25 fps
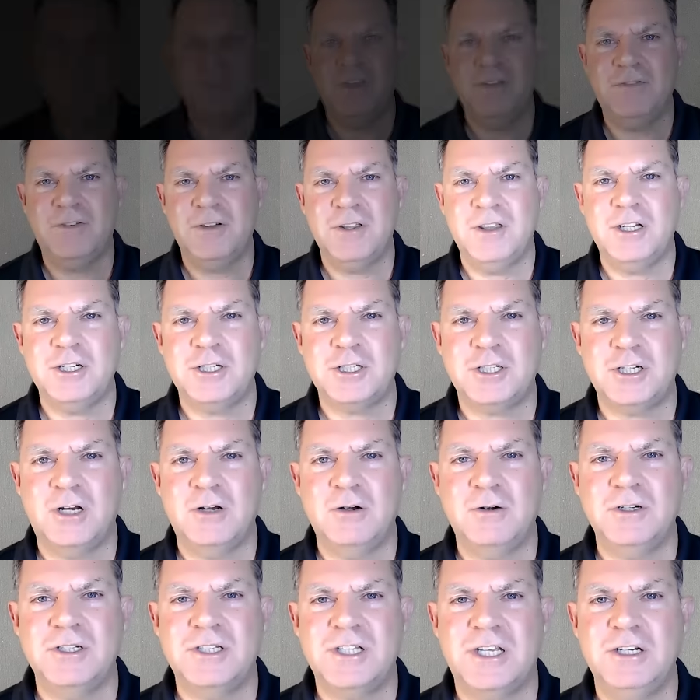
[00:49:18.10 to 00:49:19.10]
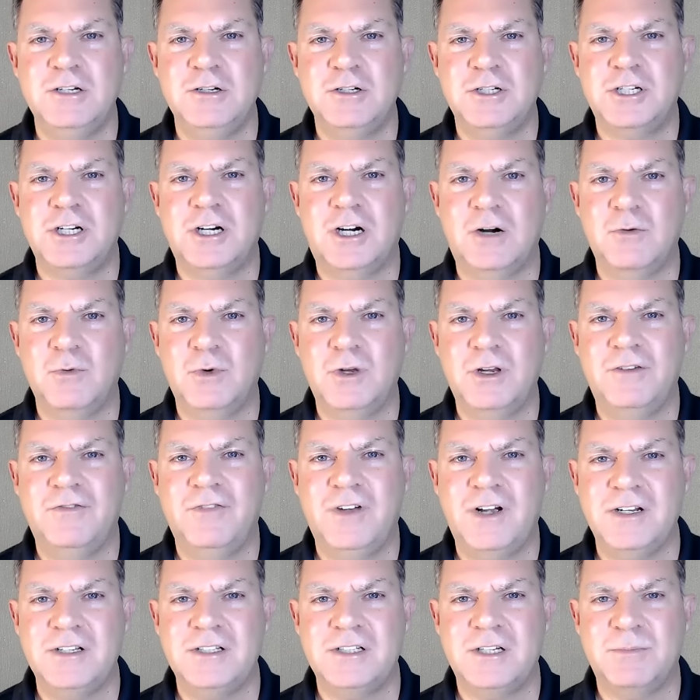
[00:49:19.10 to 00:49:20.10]
The fee for this show is that you share it when you
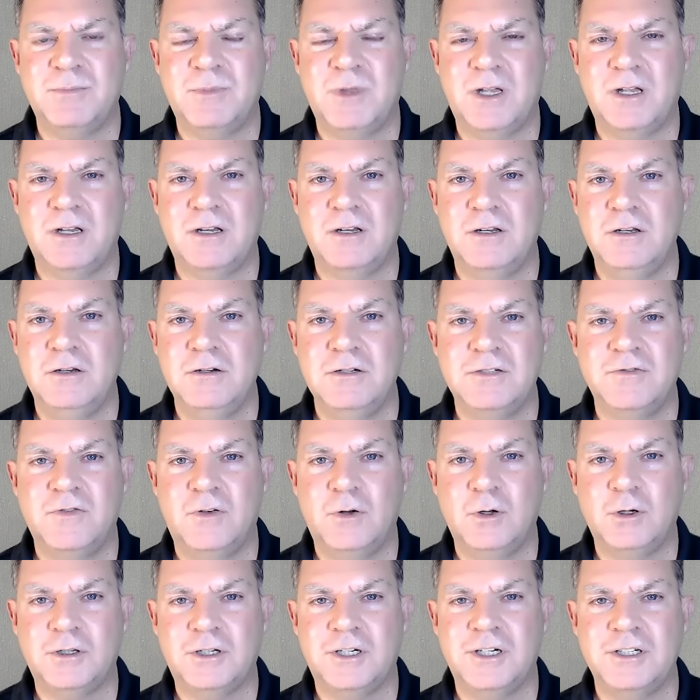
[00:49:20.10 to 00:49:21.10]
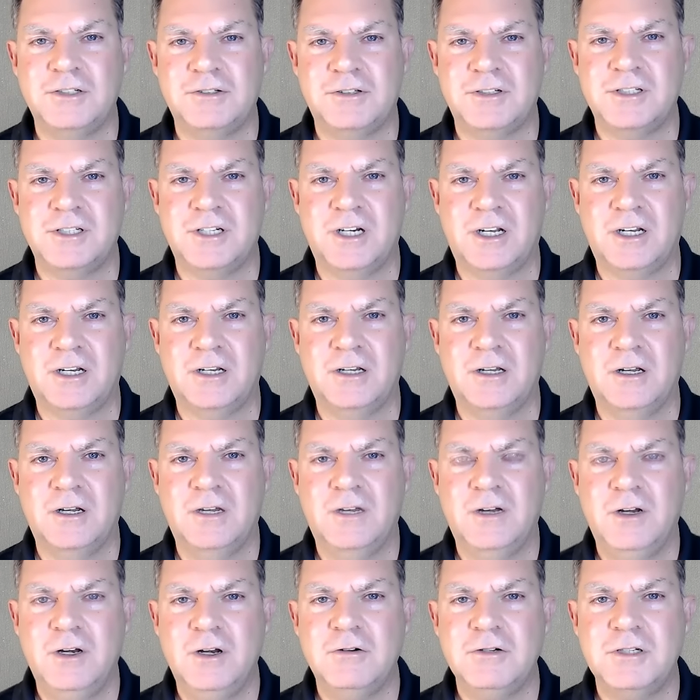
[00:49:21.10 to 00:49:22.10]
find something useful or interesting.
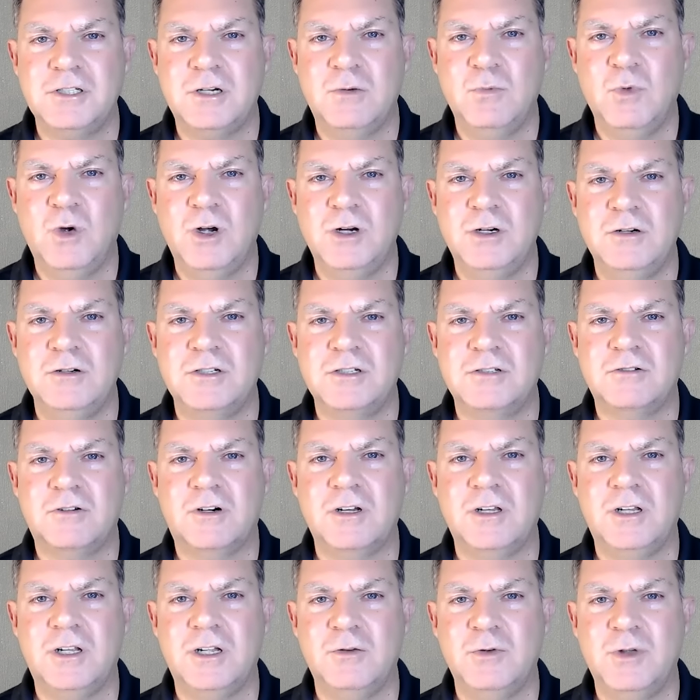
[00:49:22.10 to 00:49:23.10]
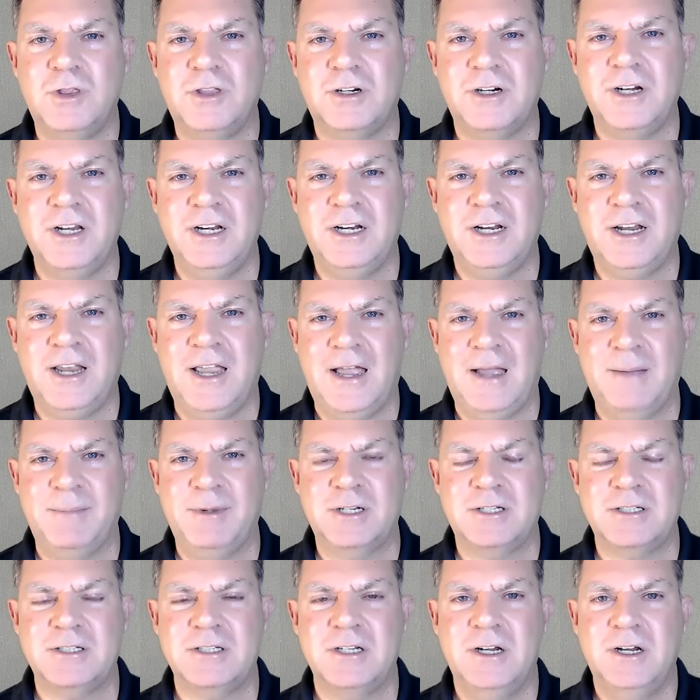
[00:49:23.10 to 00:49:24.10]
If you know someone who's struggling with their eating
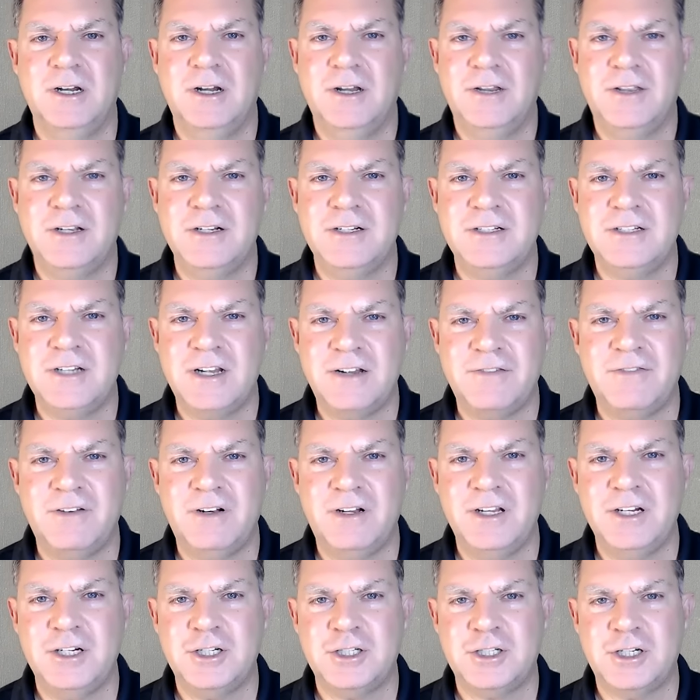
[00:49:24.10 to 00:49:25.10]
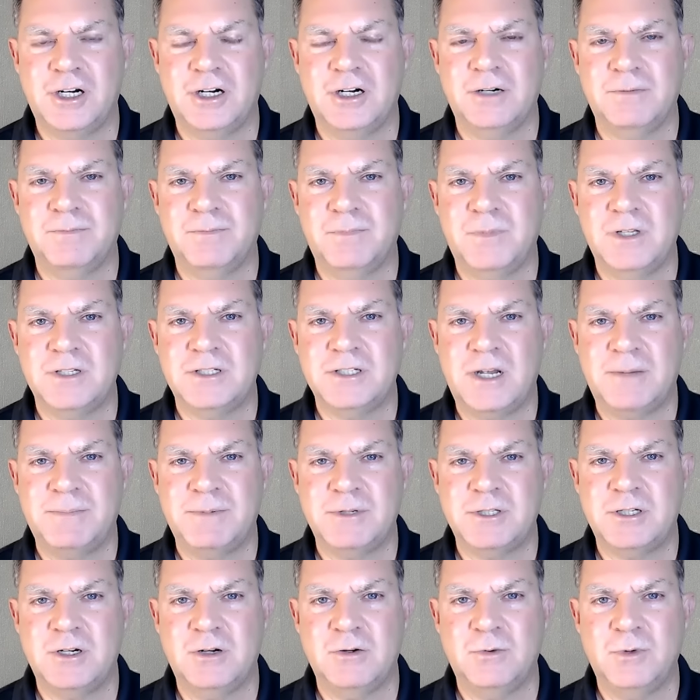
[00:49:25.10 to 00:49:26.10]
habits, then definitely share this
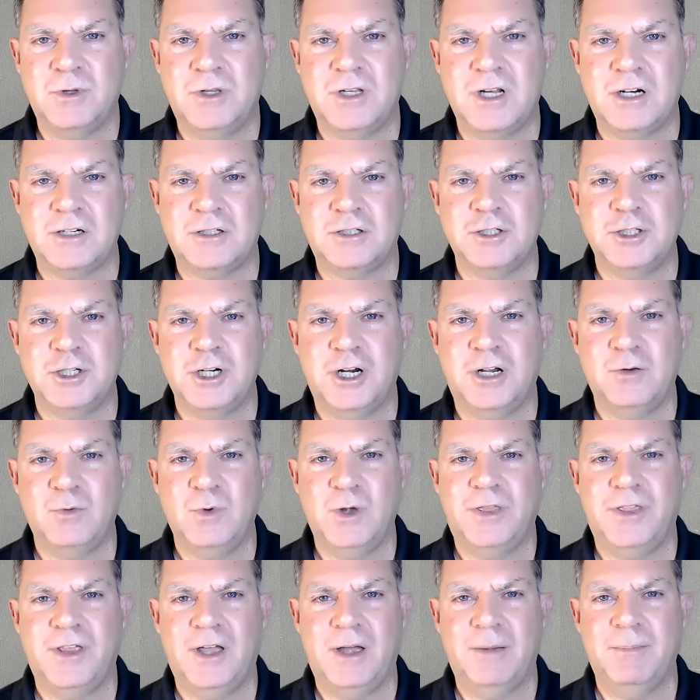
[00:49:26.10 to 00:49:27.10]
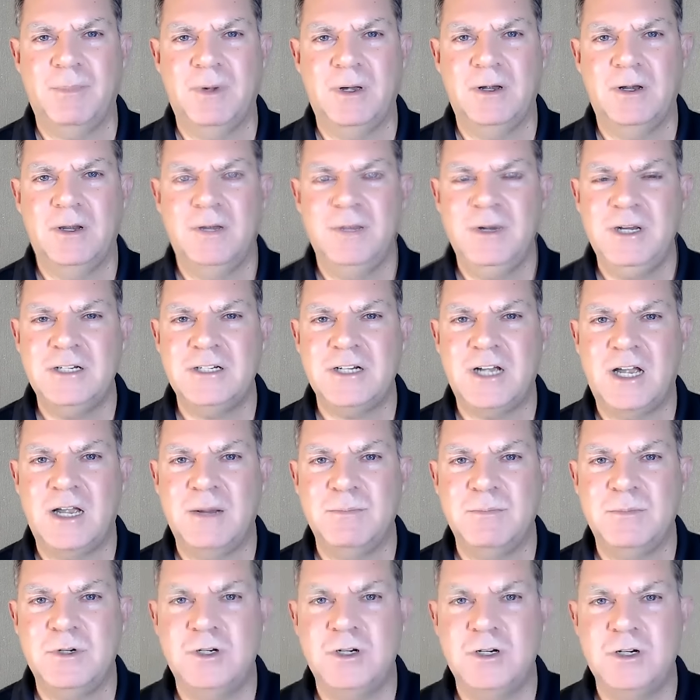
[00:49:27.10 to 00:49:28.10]
episode with Dr. Jud with them. In the
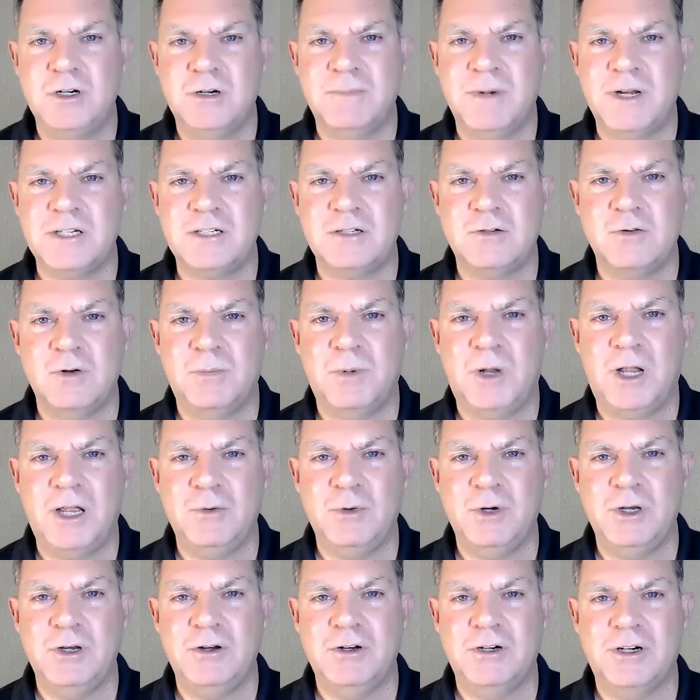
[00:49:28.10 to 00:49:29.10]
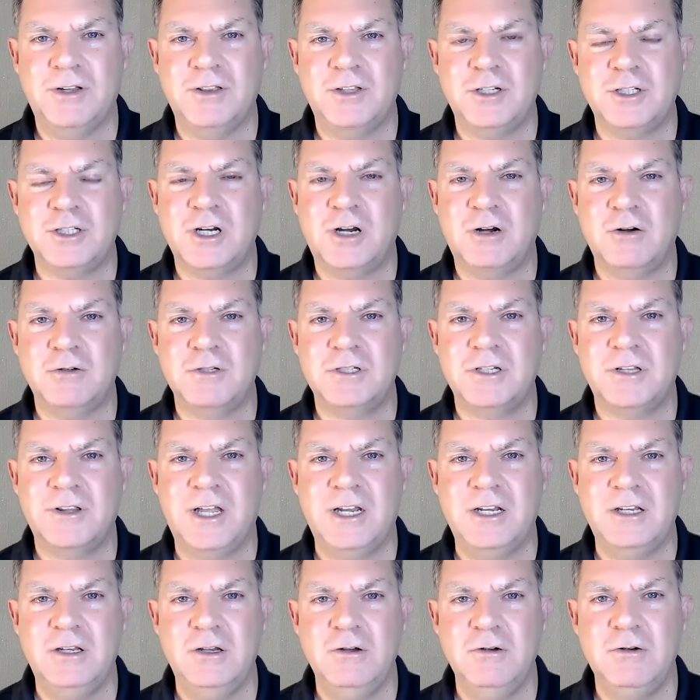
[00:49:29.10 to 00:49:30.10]
meantime, do your best to apply what you hear on the show so
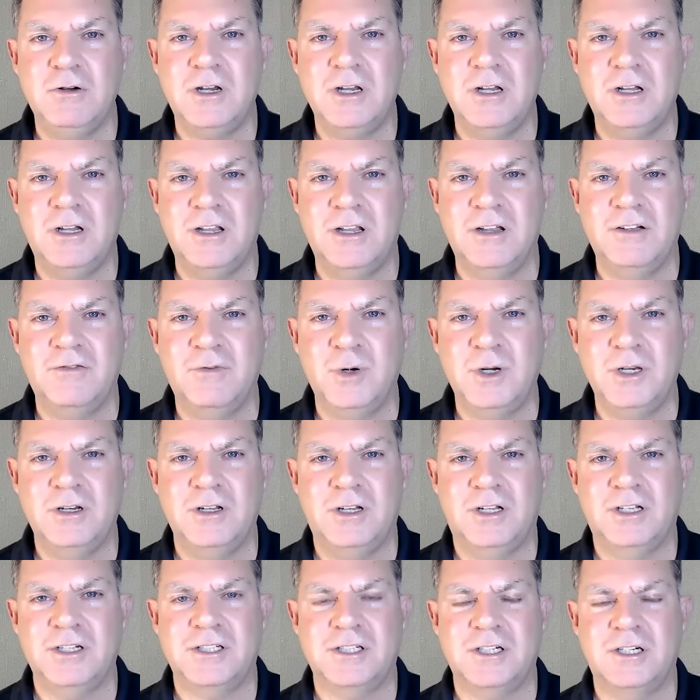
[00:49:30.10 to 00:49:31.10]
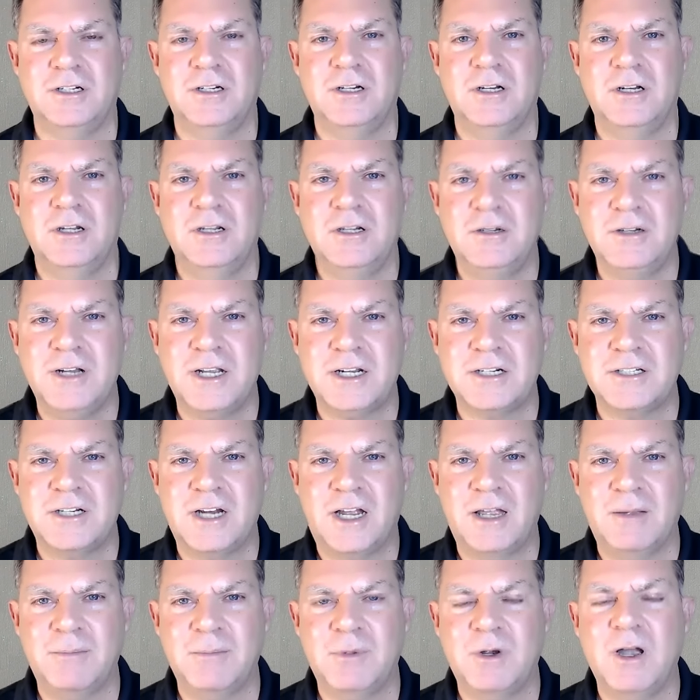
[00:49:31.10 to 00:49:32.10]
that you can live what you listen. Until next
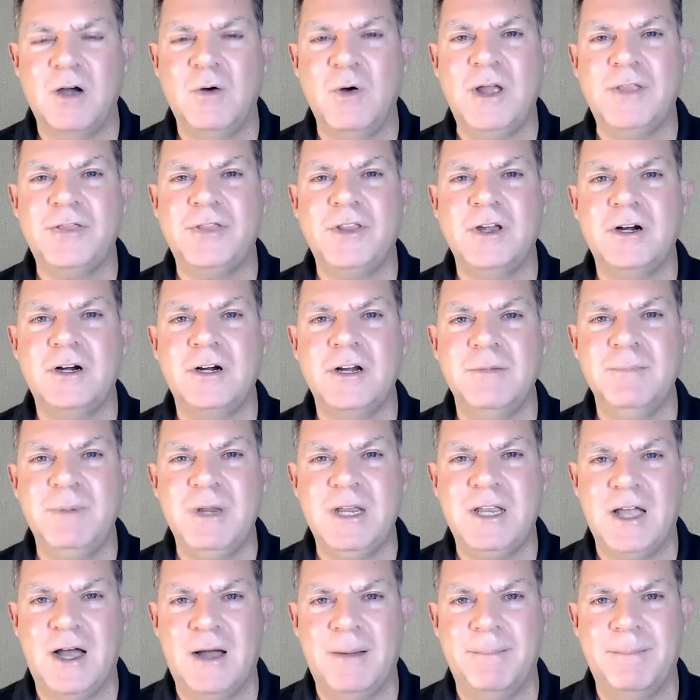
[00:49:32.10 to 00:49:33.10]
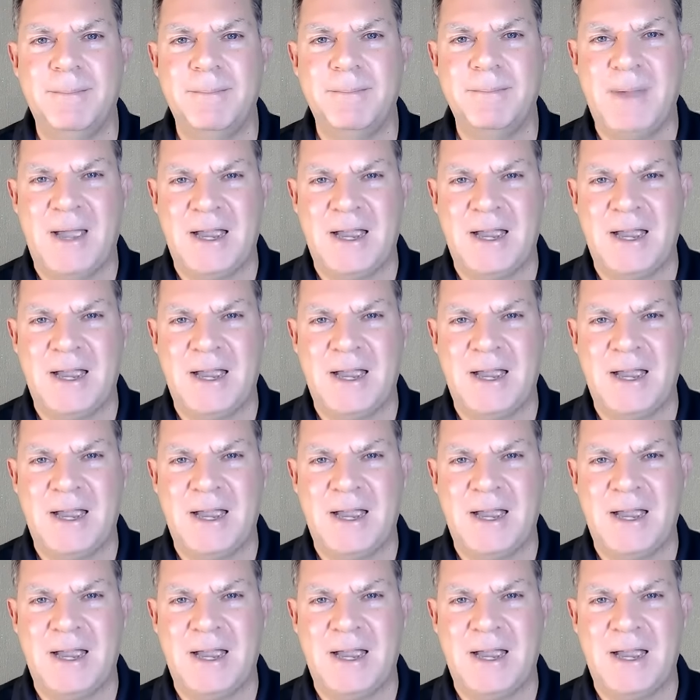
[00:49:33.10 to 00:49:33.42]
time, go out there and become